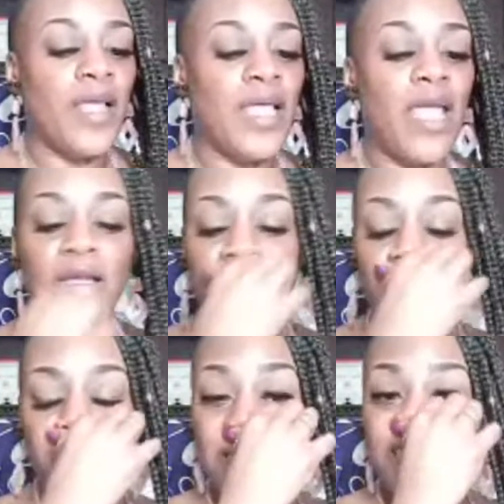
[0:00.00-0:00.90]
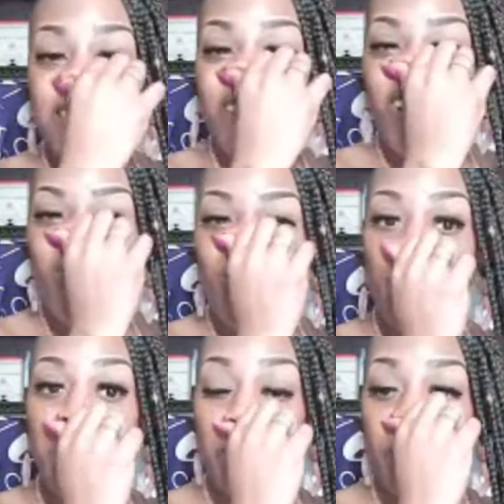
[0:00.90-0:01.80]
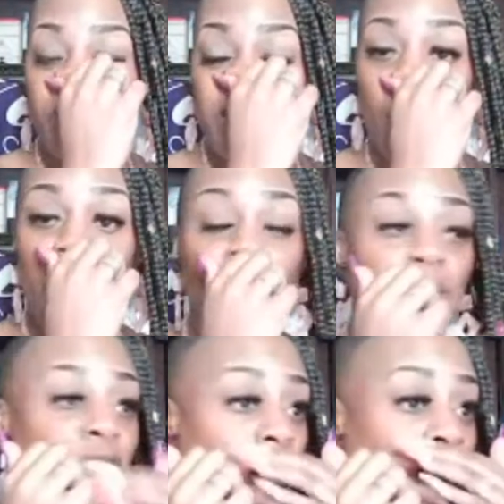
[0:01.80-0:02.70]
Characteristics of a codependent person. Now, we're going to be talking